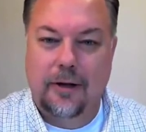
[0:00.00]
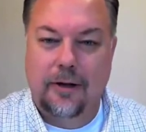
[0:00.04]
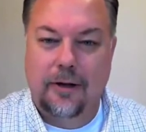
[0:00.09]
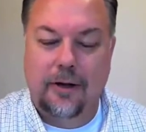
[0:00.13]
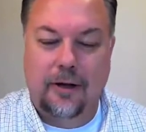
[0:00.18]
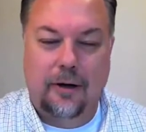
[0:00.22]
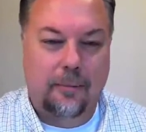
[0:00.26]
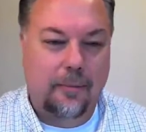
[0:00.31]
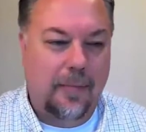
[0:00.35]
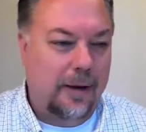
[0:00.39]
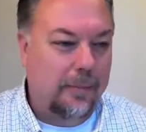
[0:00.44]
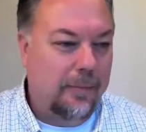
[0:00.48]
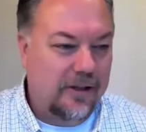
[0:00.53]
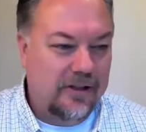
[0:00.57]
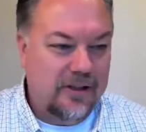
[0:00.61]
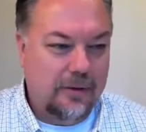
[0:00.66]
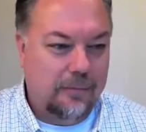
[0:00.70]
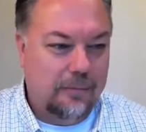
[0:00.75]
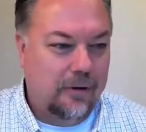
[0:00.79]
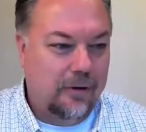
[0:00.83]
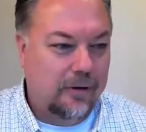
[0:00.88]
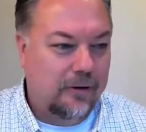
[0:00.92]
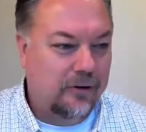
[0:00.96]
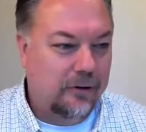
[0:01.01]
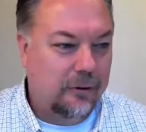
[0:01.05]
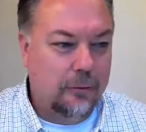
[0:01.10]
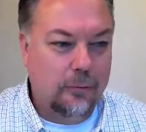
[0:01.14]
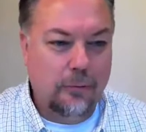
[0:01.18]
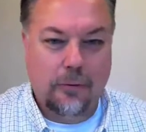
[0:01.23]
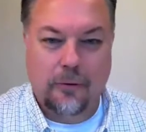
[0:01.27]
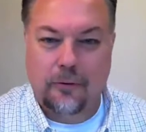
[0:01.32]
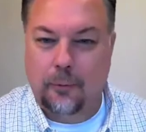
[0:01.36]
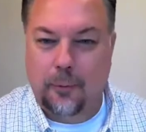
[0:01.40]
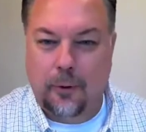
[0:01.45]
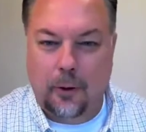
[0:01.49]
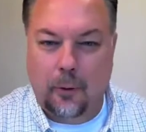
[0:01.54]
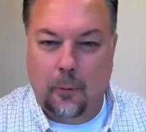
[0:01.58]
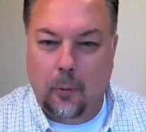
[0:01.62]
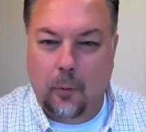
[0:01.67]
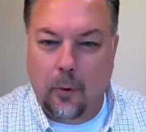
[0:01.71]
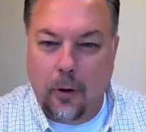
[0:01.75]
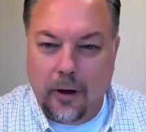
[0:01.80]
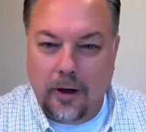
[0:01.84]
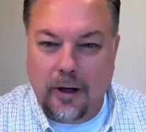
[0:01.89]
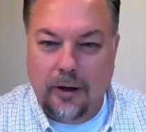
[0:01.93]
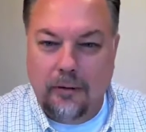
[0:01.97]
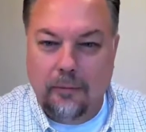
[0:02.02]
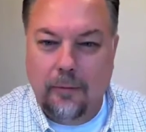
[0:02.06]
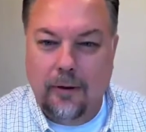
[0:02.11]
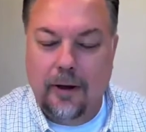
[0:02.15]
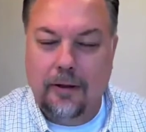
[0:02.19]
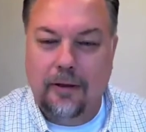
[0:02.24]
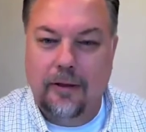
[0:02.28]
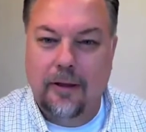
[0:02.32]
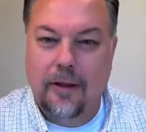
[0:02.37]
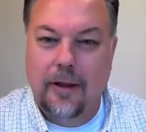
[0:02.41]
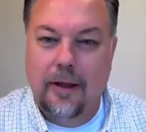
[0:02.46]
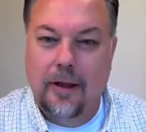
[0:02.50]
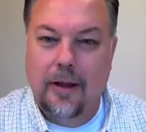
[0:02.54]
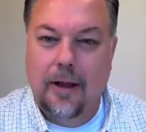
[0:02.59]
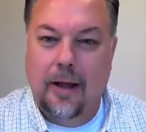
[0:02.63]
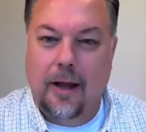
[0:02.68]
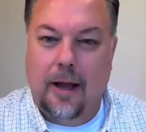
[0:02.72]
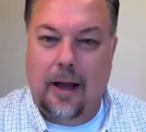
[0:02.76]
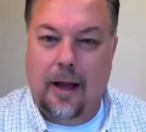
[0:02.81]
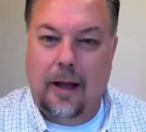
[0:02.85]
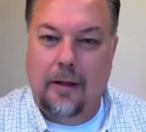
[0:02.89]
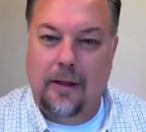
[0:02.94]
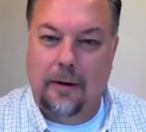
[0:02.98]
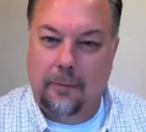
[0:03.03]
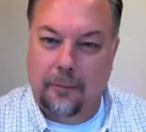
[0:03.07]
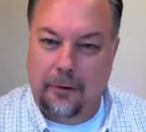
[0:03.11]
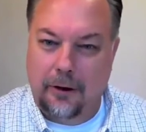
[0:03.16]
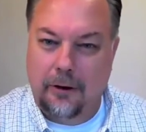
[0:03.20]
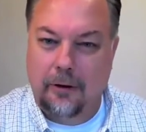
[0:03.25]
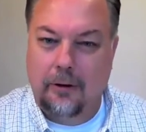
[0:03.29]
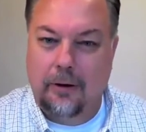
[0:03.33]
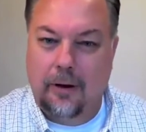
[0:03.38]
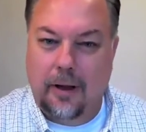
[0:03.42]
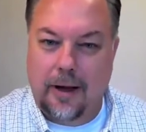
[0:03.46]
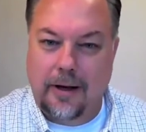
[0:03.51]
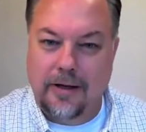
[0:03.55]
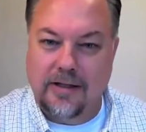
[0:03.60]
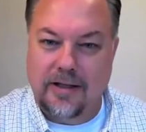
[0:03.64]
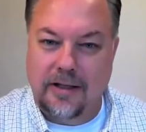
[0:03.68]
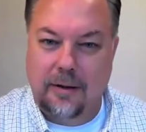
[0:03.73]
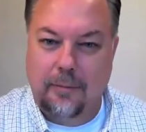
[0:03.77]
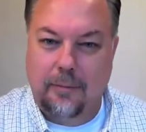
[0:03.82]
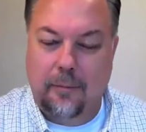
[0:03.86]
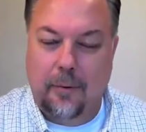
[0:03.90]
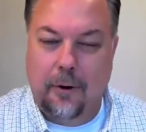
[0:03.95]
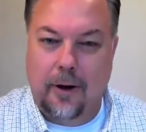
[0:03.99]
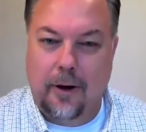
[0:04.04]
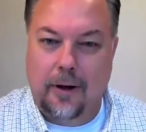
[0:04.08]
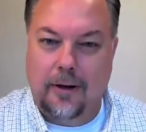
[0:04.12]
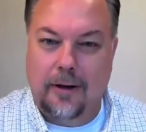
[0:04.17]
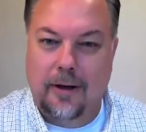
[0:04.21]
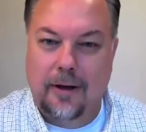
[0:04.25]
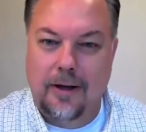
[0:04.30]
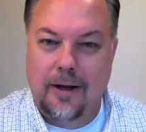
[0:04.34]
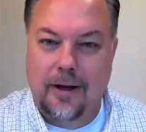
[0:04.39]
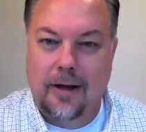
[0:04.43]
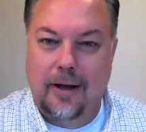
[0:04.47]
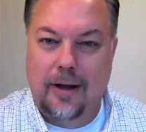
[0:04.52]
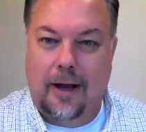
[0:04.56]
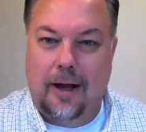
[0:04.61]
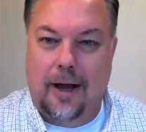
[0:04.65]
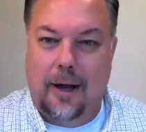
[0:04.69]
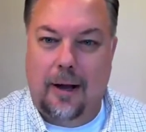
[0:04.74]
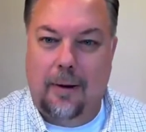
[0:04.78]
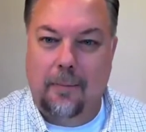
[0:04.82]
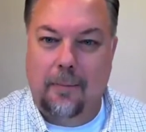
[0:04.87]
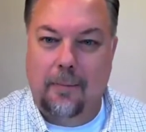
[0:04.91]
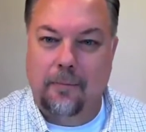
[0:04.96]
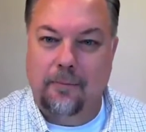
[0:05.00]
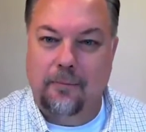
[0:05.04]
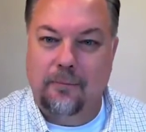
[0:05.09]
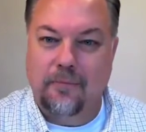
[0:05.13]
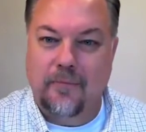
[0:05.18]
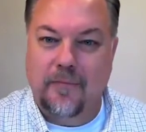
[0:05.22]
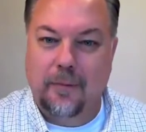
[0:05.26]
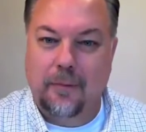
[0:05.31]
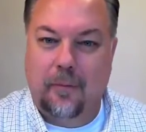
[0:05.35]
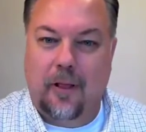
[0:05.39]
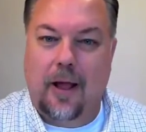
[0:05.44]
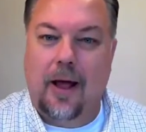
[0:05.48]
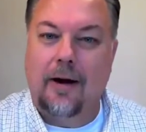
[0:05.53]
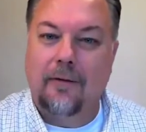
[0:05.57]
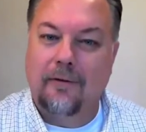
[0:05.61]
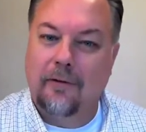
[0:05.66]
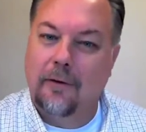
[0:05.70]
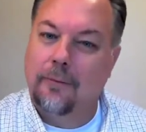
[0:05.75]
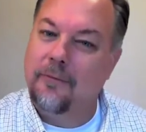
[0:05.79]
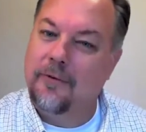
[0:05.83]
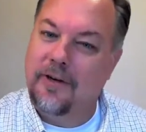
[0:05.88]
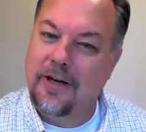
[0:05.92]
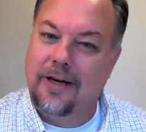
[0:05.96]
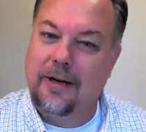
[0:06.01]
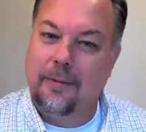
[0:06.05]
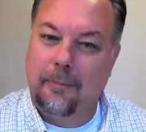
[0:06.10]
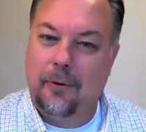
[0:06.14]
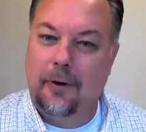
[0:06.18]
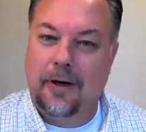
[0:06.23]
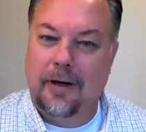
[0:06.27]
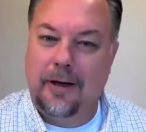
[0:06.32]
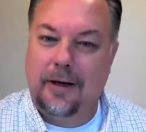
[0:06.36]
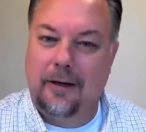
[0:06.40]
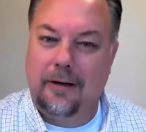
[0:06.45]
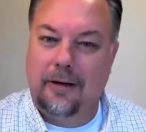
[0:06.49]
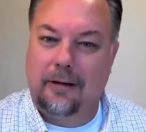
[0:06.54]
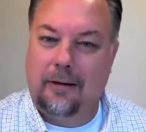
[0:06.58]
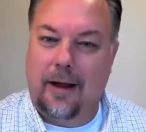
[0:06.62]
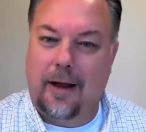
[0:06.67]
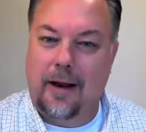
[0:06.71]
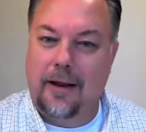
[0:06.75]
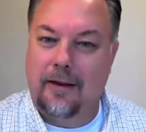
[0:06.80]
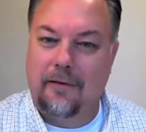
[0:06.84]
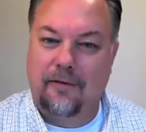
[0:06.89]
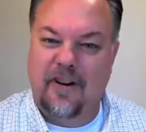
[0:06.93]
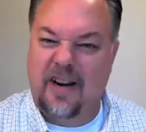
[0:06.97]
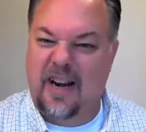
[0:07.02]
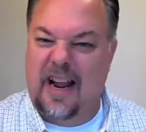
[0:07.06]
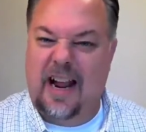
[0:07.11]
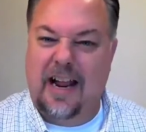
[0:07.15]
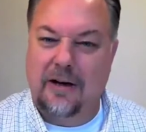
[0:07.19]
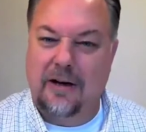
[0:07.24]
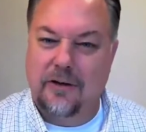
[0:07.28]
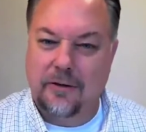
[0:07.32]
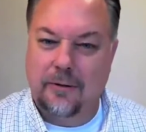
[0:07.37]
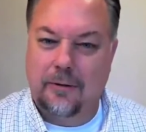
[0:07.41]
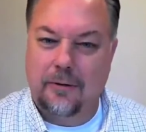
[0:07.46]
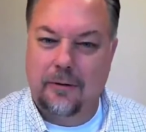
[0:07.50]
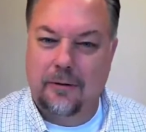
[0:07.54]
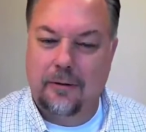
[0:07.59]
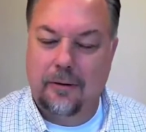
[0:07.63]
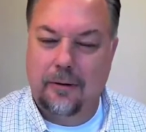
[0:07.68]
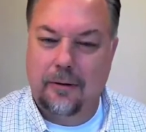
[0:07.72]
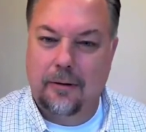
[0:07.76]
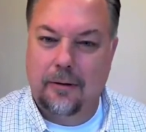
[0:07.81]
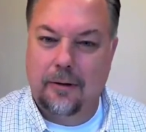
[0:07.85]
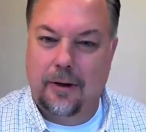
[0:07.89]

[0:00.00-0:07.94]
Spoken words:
maybe some of the schools we're working with that were utilizing the book, a lot of them didn't put in a lot of the financial